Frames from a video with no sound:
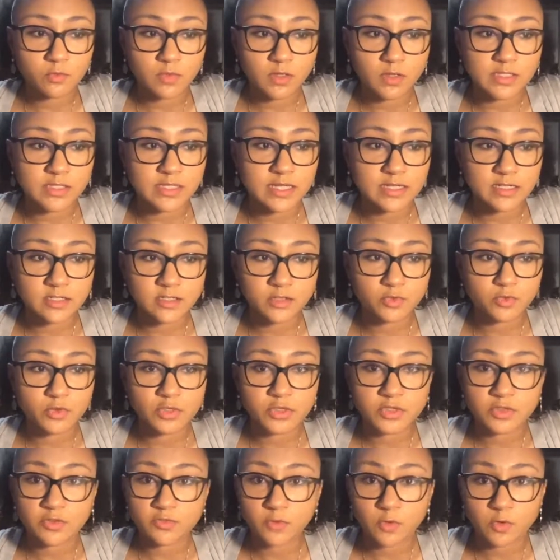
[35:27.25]
ascend to
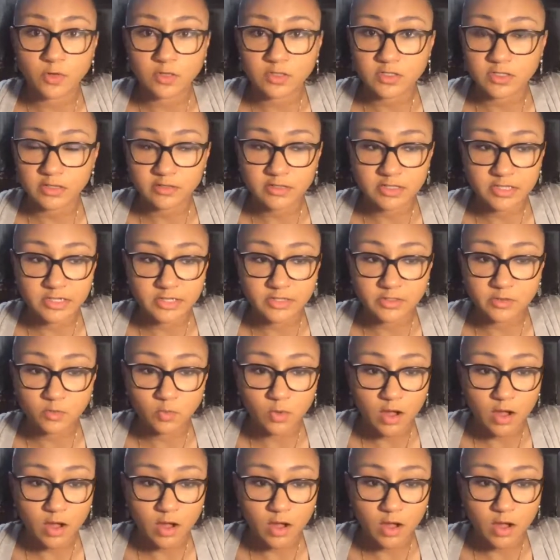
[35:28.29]
Region 4 Secretary as